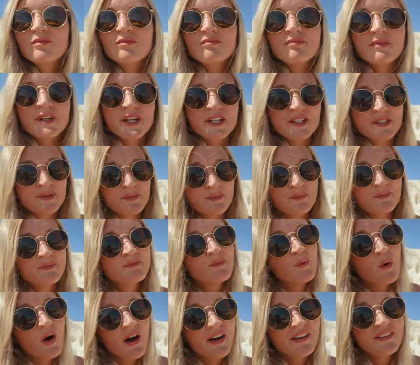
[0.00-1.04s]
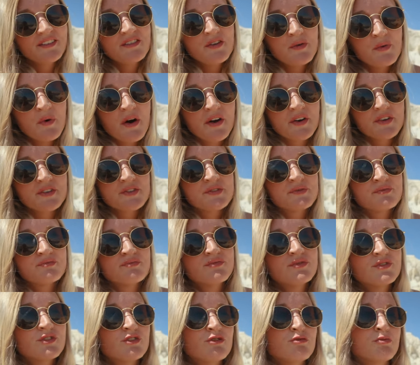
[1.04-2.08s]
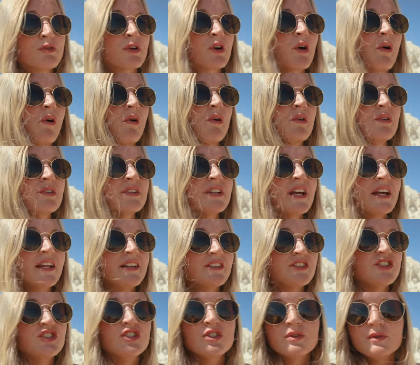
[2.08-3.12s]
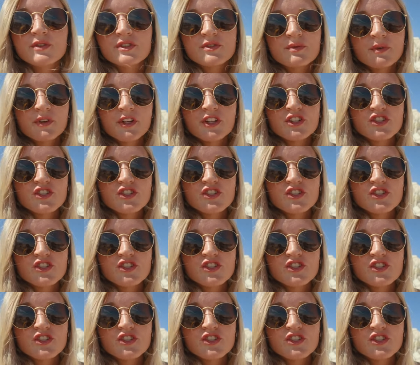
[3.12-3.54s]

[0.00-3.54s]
because one, the water's super cold, and two, it's really